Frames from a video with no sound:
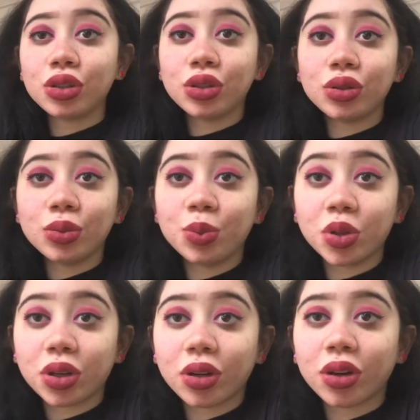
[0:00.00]
to
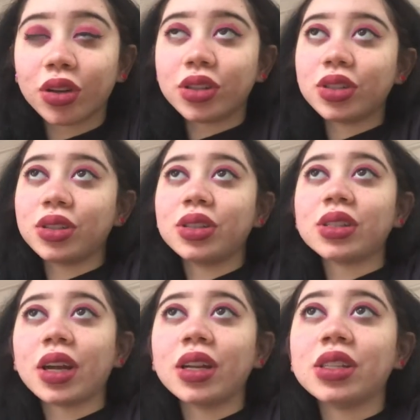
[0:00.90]
book, or
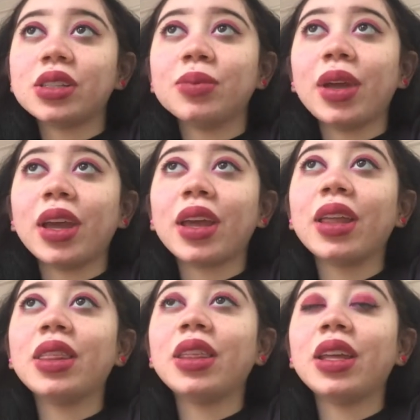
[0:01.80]
decided to make
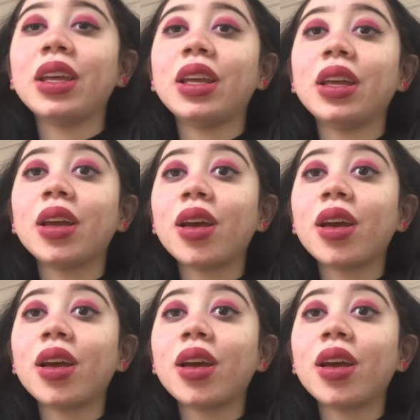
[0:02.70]
the